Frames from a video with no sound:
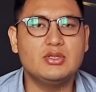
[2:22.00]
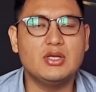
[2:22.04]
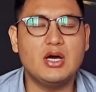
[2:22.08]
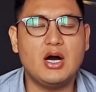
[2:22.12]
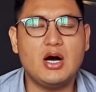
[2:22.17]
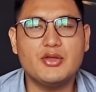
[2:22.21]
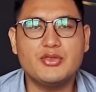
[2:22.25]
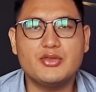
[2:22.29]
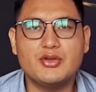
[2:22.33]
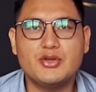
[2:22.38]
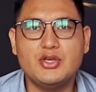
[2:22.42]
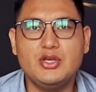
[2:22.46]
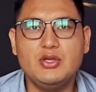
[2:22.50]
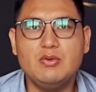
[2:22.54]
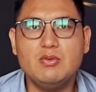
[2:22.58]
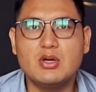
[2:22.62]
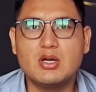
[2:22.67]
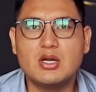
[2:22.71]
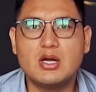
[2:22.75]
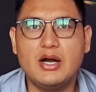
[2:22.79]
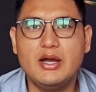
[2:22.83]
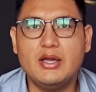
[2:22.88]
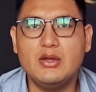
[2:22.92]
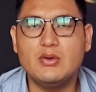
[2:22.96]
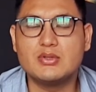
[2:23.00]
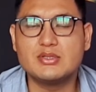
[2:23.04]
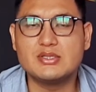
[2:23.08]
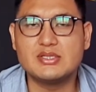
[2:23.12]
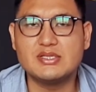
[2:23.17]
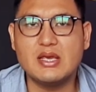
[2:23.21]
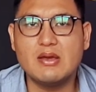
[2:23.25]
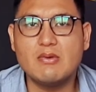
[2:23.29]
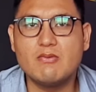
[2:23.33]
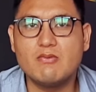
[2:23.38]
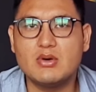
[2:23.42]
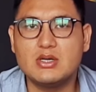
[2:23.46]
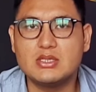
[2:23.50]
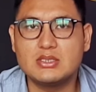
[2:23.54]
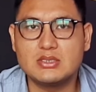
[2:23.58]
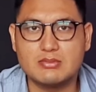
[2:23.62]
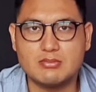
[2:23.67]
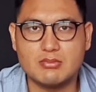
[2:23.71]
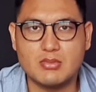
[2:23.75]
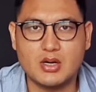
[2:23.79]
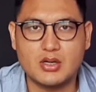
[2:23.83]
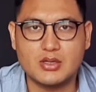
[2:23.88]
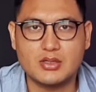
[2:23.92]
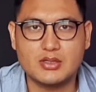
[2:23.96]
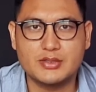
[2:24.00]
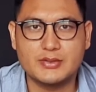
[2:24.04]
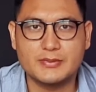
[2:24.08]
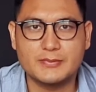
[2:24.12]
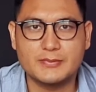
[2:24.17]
the author knew a guy whose name was Mark.